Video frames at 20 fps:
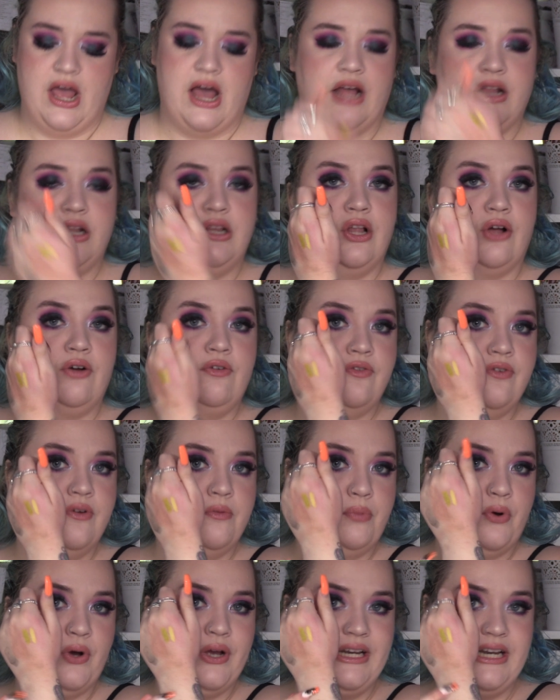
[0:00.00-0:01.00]
I love
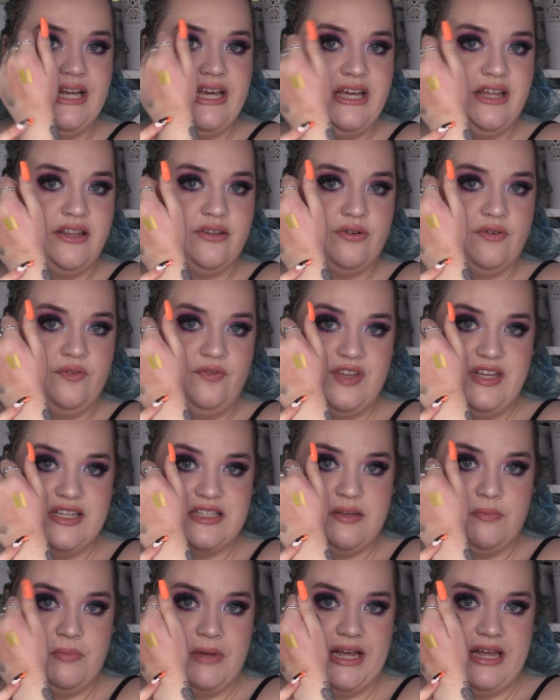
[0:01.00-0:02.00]
putting either of
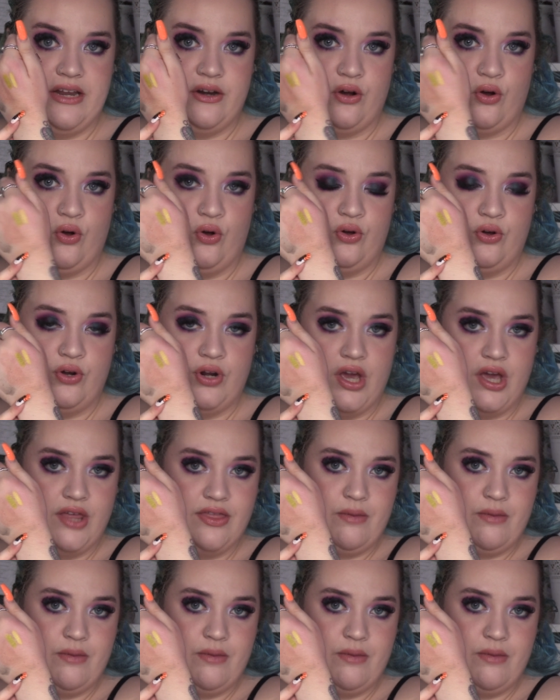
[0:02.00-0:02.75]
these in my inner corner.